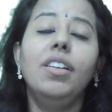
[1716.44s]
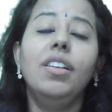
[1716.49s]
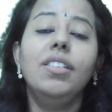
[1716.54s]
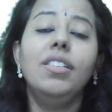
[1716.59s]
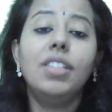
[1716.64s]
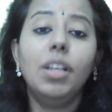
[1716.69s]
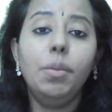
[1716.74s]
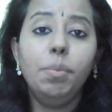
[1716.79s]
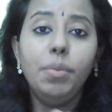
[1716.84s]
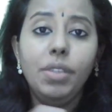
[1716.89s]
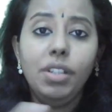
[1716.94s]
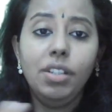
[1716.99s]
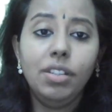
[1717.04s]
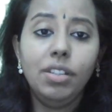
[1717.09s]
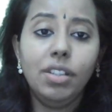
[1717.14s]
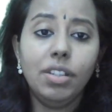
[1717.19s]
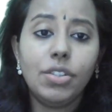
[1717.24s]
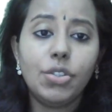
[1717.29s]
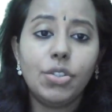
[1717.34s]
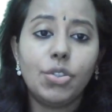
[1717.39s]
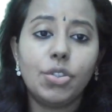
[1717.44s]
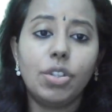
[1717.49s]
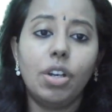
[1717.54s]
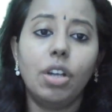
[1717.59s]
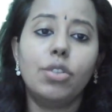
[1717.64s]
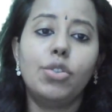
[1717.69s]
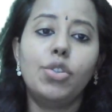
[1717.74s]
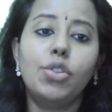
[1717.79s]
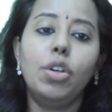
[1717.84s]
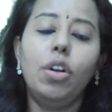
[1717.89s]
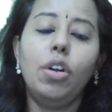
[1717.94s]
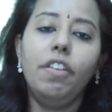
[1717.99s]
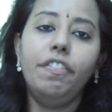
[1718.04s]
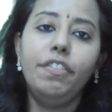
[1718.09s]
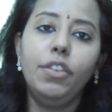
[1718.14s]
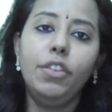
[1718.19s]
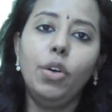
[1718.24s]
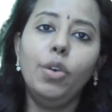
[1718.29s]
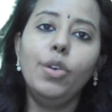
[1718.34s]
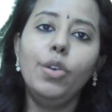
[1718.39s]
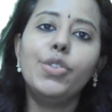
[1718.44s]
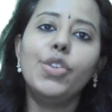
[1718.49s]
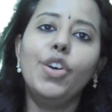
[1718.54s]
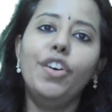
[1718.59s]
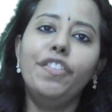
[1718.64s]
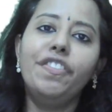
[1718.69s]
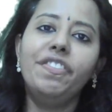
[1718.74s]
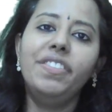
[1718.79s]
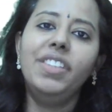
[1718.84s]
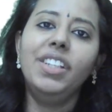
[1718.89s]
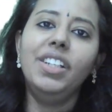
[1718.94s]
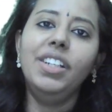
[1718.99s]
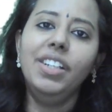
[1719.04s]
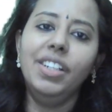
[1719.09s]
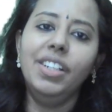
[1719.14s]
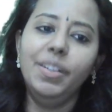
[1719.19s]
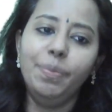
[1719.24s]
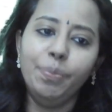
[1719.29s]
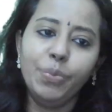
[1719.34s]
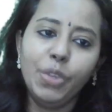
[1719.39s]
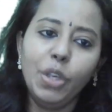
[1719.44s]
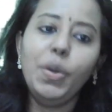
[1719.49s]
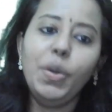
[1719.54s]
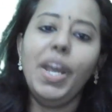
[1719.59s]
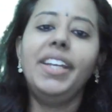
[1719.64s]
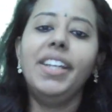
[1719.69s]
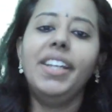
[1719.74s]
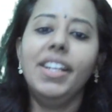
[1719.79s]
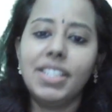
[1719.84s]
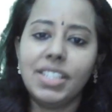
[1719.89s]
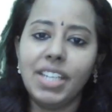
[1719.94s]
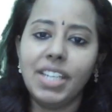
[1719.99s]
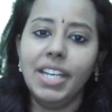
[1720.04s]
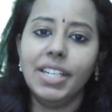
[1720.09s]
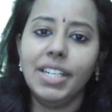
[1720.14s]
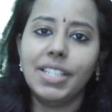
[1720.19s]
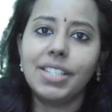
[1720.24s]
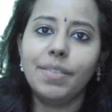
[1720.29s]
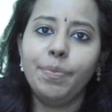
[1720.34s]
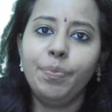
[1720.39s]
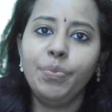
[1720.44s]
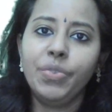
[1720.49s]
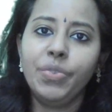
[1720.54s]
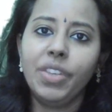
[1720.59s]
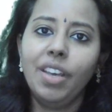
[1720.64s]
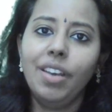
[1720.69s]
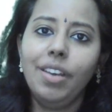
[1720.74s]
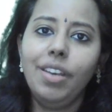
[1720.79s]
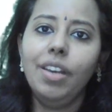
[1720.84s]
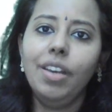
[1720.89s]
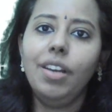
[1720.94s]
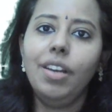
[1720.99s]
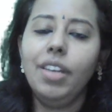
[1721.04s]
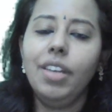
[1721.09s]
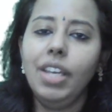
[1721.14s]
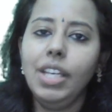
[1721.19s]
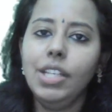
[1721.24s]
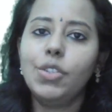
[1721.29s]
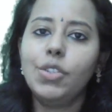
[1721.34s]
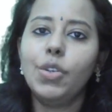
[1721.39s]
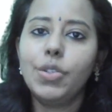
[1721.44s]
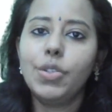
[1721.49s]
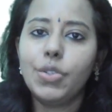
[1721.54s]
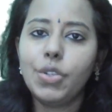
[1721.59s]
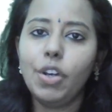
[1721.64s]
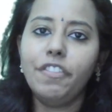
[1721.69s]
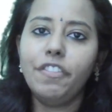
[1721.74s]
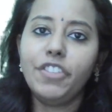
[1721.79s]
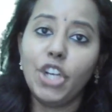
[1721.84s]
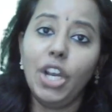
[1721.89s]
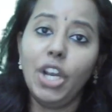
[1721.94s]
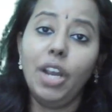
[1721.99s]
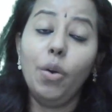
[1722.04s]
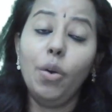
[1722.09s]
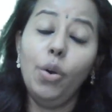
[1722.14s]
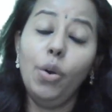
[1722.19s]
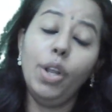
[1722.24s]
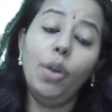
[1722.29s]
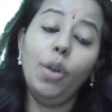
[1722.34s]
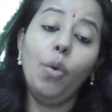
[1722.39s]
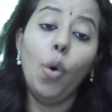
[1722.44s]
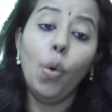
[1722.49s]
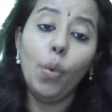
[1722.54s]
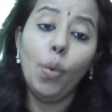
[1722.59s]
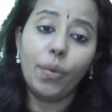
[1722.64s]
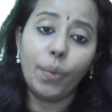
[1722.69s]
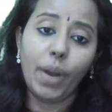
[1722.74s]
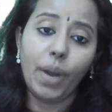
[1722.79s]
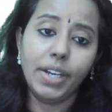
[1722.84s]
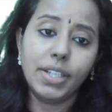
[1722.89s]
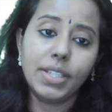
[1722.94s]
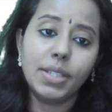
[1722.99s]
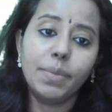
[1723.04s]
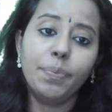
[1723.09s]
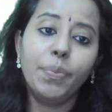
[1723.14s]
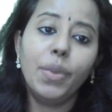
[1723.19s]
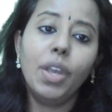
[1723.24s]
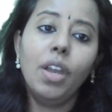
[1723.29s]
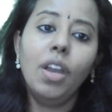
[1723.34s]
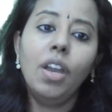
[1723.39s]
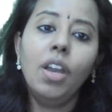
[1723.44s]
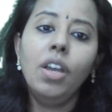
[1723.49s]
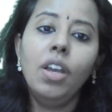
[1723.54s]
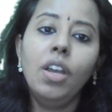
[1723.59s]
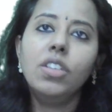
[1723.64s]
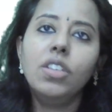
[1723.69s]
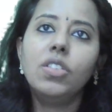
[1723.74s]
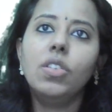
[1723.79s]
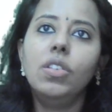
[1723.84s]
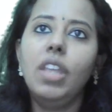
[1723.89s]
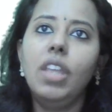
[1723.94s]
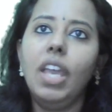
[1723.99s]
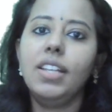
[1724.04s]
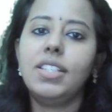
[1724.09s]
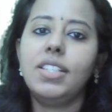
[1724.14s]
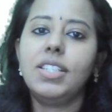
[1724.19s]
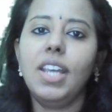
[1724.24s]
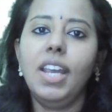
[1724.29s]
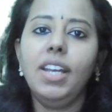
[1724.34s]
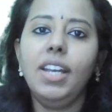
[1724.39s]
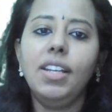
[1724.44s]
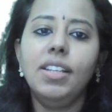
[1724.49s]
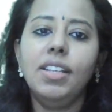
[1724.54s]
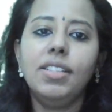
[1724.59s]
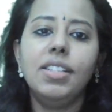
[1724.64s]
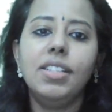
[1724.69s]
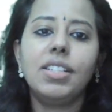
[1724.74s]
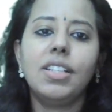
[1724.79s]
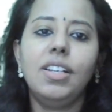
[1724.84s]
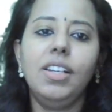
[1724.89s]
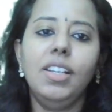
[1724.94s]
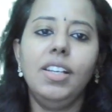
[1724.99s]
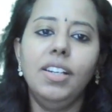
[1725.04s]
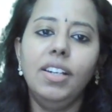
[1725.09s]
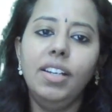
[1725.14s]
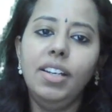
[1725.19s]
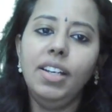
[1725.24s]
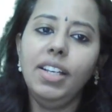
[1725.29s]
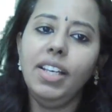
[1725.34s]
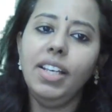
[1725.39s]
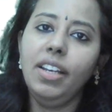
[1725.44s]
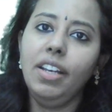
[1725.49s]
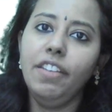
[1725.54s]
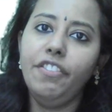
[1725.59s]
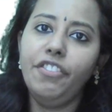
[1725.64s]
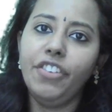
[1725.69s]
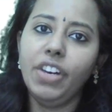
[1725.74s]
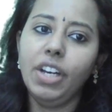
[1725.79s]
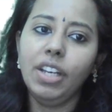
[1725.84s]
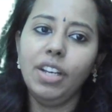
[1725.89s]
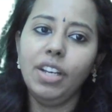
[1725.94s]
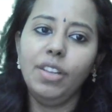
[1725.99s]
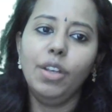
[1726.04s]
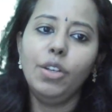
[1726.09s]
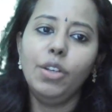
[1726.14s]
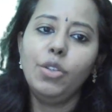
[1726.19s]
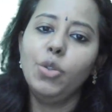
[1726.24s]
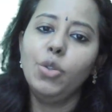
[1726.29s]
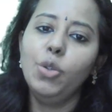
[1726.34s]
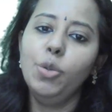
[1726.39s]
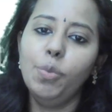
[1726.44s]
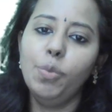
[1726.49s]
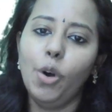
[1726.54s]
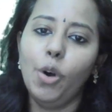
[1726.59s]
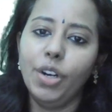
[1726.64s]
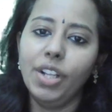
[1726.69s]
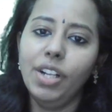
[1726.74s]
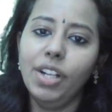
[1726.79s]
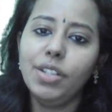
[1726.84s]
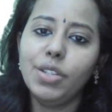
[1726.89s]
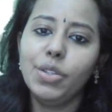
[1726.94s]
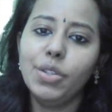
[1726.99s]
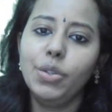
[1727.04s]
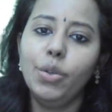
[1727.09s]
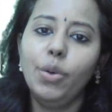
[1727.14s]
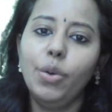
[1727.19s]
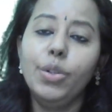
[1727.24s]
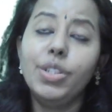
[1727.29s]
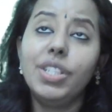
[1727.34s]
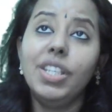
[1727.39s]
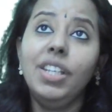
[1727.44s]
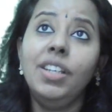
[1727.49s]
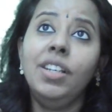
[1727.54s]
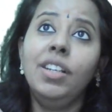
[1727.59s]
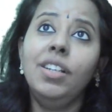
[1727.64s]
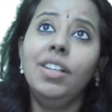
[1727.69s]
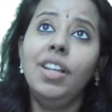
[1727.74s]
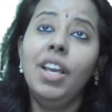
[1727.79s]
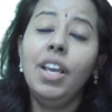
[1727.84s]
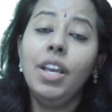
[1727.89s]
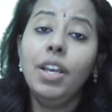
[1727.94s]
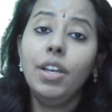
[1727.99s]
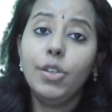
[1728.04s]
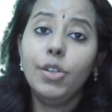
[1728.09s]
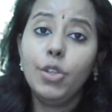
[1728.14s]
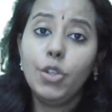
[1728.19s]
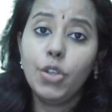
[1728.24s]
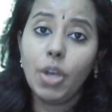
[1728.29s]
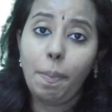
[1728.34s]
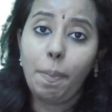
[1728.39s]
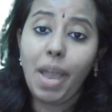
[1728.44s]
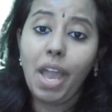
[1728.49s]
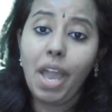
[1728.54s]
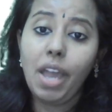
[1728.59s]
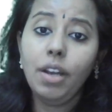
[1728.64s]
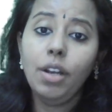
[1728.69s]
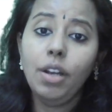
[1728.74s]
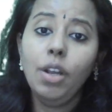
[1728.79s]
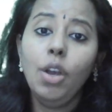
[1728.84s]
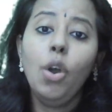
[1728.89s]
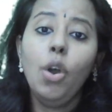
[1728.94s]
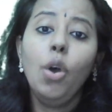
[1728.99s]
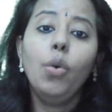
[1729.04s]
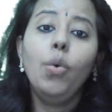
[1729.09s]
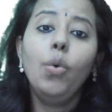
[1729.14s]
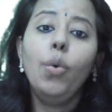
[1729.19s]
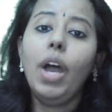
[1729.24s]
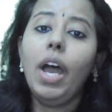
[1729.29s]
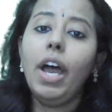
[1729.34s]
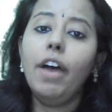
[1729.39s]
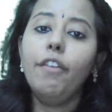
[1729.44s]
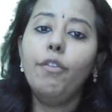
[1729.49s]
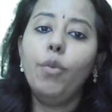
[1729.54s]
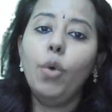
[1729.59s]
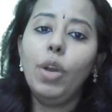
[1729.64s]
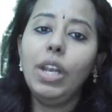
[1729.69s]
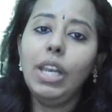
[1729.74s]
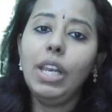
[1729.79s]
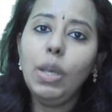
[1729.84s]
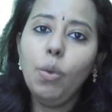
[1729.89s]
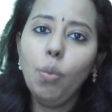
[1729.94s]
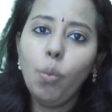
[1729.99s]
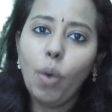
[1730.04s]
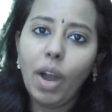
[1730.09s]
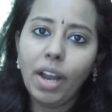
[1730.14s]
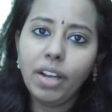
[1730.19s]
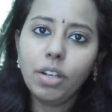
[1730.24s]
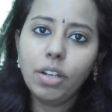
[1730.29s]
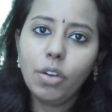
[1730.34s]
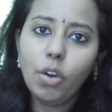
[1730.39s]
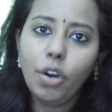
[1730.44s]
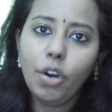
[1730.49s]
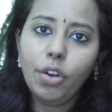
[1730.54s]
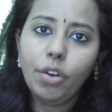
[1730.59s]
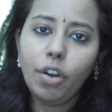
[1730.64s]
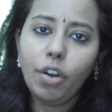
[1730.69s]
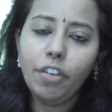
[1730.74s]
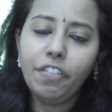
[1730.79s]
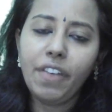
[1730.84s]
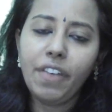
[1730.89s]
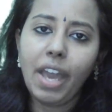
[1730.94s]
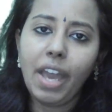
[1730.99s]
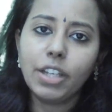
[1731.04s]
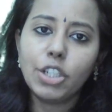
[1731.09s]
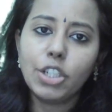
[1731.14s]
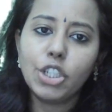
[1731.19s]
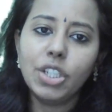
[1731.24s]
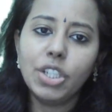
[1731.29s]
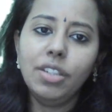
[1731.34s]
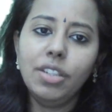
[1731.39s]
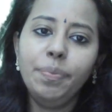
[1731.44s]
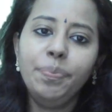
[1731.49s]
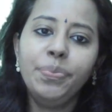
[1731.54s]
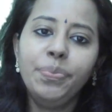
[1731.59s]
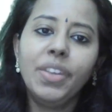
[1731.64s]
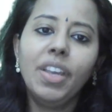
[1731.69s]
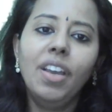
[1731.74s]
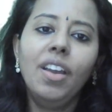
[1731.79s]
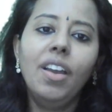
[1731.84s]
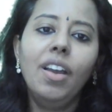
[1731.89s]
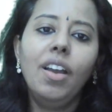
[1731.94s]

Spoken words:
they resemble the structure of those of the United States. Here the interest of shareholder overrides. So their status is clearly different in the two models. Those in Japan who have only one quarter of action,